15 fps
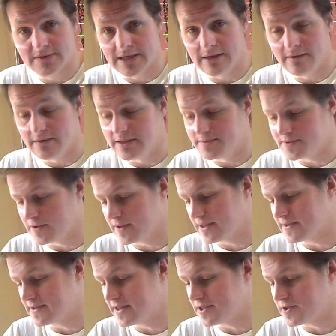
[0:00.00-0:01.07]
the Silent Lambs
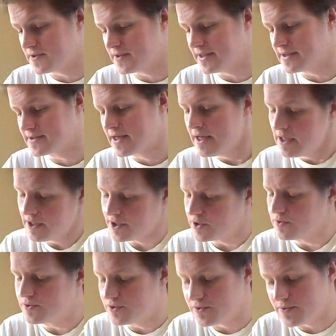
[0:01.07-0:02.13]
organization, is
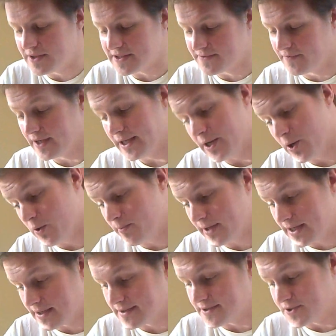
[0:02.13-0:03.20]
you do this video
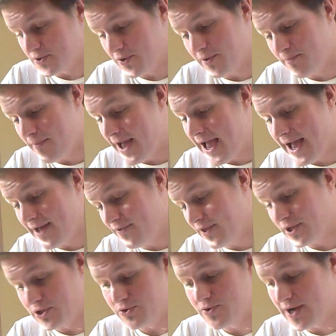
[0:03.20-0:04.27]
because you're mad
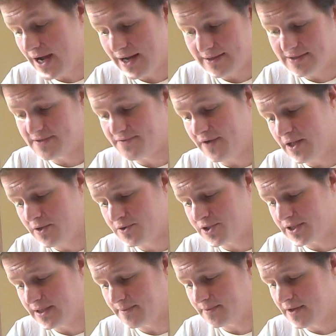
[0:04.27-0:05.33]
that you got
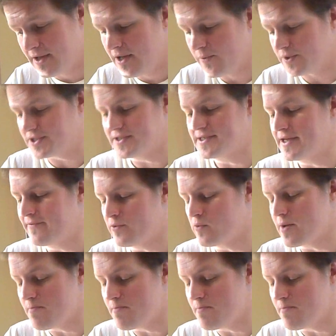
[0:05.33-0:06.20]
disfellowshipped, which isn't even